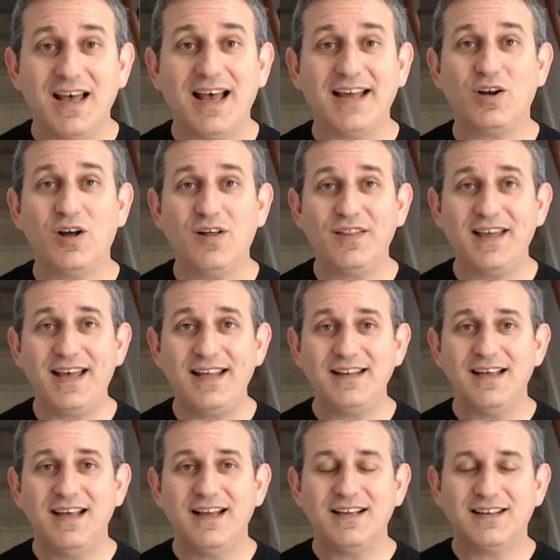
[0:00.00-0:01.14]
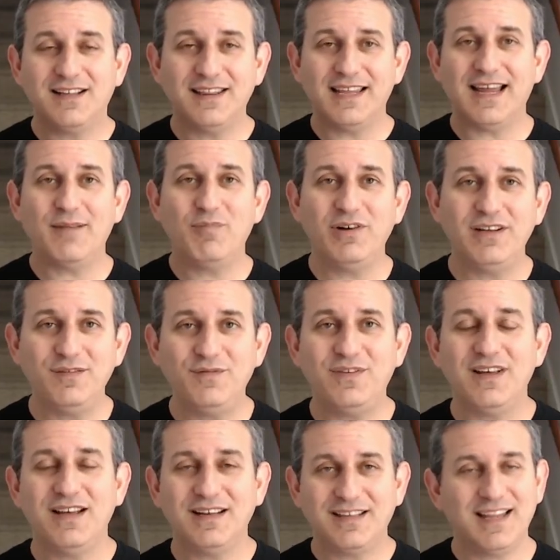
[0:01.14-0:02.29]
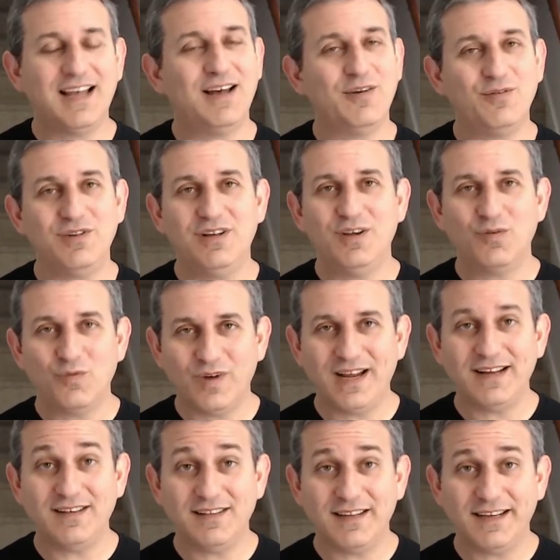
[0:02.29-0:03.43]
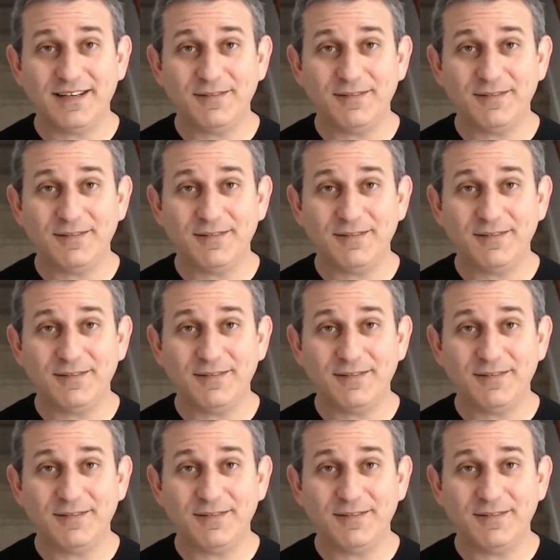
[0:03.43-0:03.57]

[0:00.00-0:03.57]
I call that collaborative cloud wrangling.